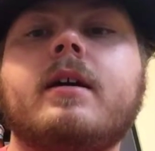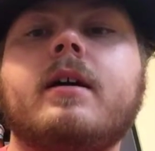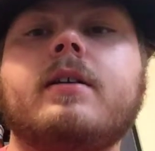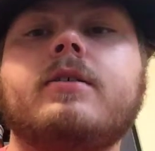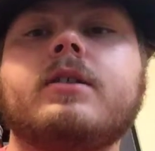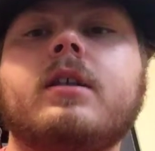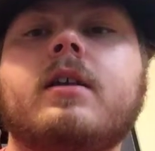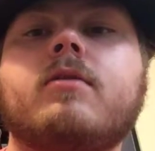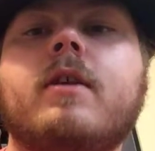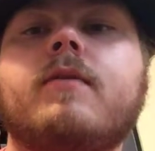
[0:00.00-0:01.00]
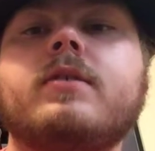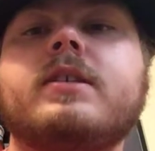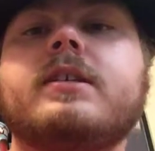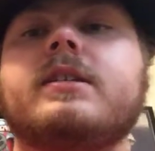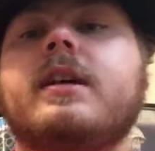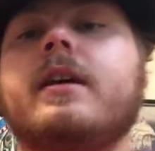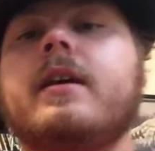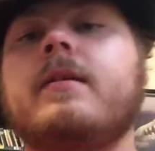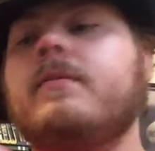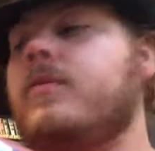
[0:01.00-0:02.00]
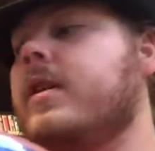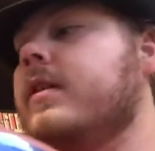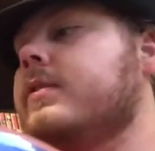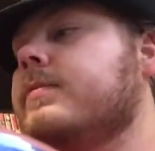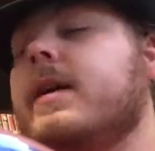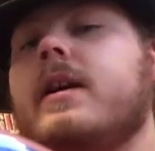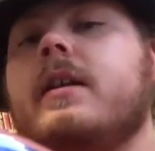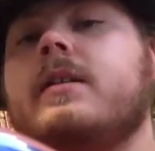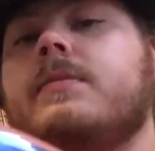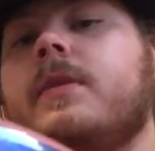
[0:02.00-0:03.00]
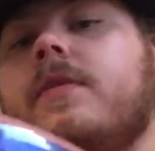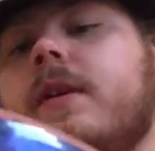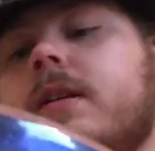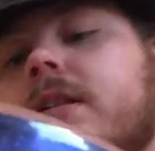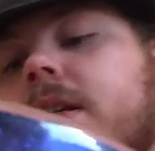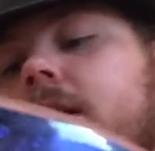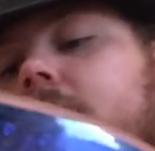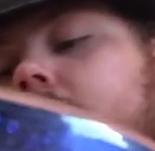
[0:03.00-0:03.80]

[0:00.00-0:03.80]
There's a lot of references to him when he was making his movies,